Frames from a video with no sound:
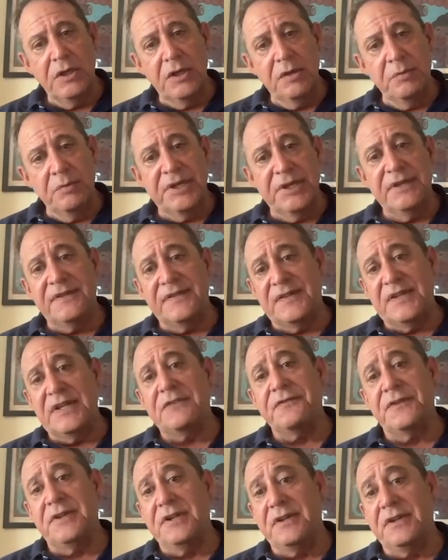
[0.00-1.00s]
But it's
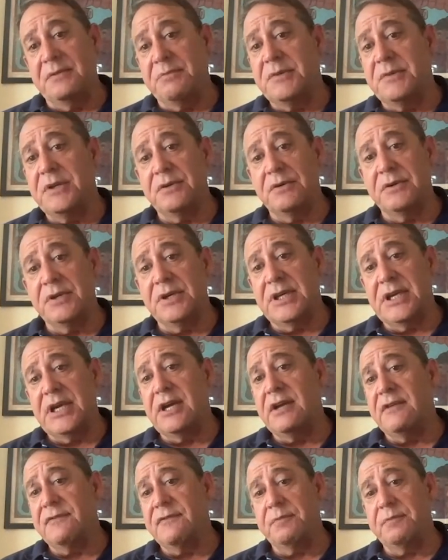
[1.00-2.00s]
definitely the mother and
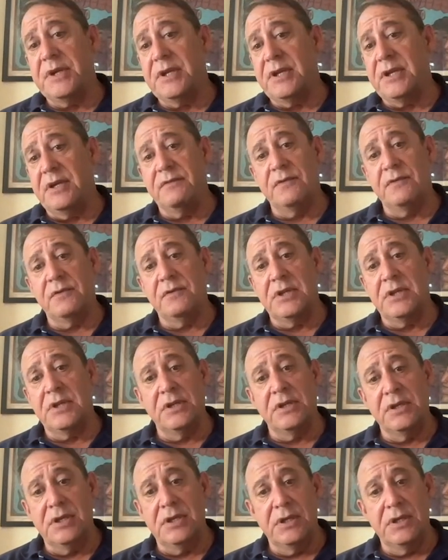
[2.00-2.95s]
calf behavior that